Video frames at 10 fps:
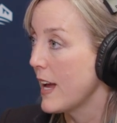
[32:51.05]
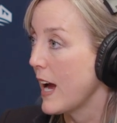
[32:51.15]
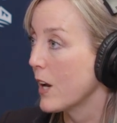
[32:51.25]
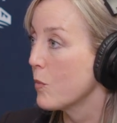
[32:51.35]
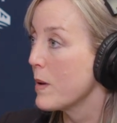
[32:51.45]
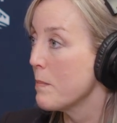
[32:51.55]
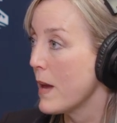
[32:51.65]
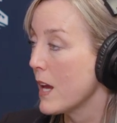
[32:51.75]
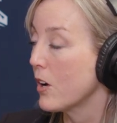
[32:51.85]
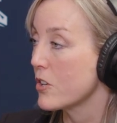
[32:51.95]
How do we
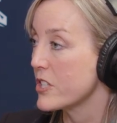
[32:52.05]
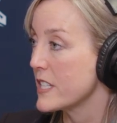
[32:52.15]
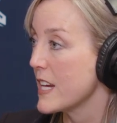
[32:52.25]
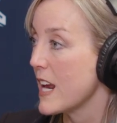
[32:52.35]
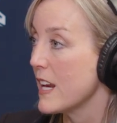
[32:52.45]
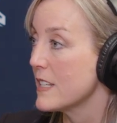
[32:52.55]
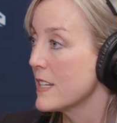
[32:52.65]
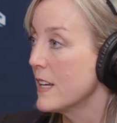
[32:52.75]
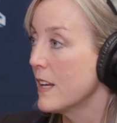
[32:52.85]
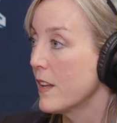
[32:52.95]
make our state
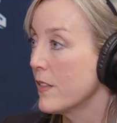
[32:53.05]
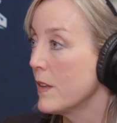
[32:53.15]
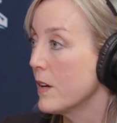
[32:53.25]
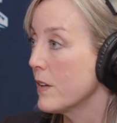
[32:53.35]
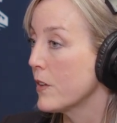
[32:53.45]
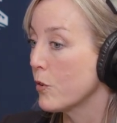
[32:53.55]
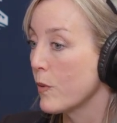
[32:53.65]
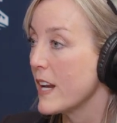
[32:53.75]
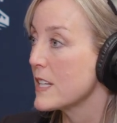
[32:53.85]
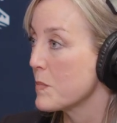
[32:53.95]
the
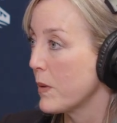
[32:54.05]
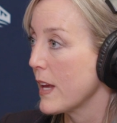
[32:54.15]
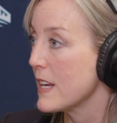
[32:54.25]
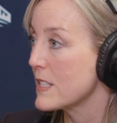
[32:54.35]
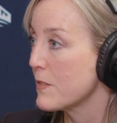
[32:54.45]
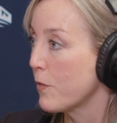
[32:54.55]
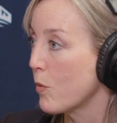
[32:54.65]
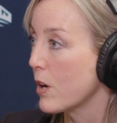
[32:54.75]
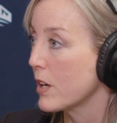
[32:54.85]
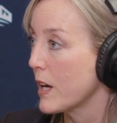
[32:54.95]
greatest place
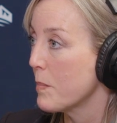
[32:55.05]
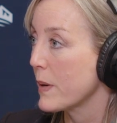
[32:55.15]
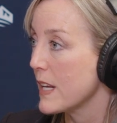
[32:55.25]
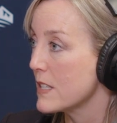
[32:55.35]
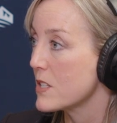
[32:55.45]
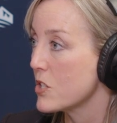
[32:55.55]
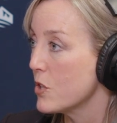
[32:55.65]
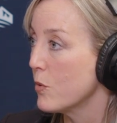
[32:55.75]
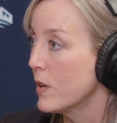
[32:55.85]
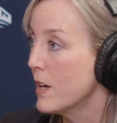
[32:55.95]
for companies
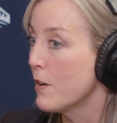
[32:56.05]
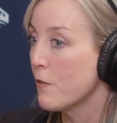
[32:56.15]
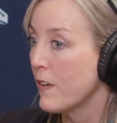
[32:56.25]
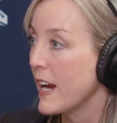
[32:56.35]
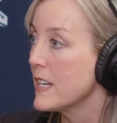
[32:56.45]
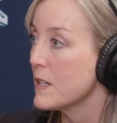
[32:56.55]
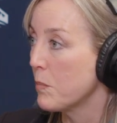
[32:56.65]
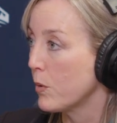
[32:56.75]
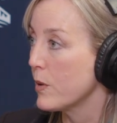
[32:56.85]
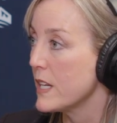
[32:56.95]
to find
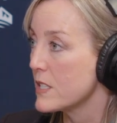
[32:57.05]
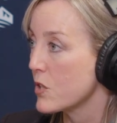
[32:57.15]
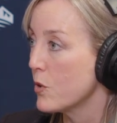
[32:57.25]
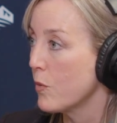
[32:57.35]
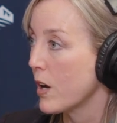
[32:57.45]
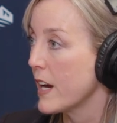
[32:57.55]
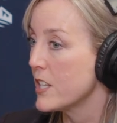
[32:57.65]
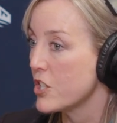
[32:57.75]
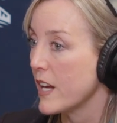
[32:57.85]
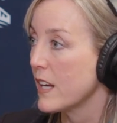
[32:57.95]
employees who are
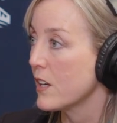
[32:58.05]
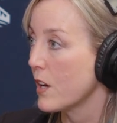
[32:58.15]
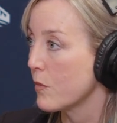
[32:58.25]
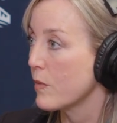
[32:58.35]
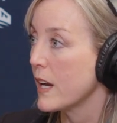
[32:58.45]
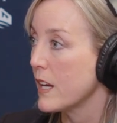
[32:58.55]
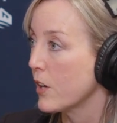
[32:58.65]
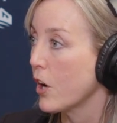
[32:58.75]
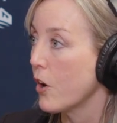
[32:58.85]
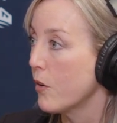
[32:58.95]
educated and ready to
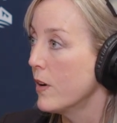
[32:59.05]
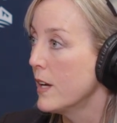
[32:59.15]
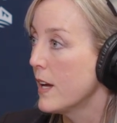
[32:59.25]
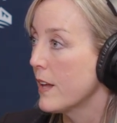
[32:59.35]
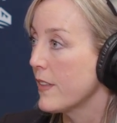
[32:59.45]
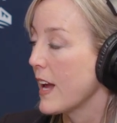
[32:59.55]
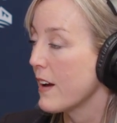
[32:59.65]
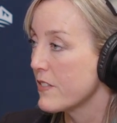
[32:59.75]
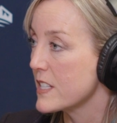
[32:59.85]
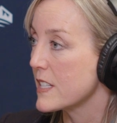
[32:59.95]
go? They
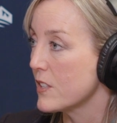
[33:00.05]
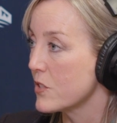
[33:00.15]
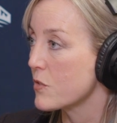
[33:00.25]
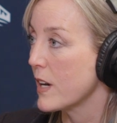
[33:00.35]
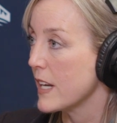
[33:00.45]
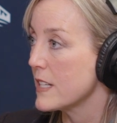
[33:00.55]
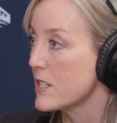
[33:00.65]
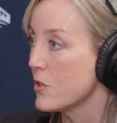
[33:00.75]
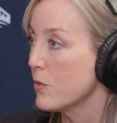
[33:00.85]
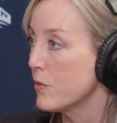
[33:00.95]
have the skills ready
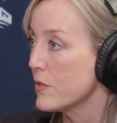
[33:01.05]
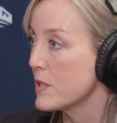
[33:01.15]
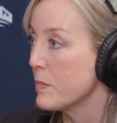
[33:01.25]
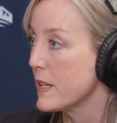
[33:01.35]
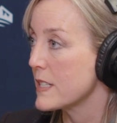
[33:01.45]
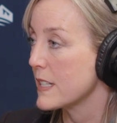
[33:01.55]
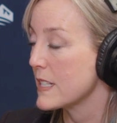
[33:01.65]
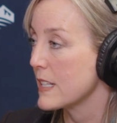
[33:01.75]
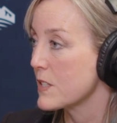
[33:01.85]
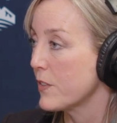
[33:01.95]
to be
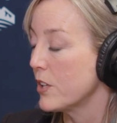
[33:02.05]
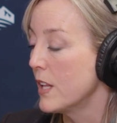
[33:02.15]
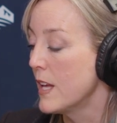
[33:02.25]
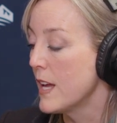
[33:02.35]
successful.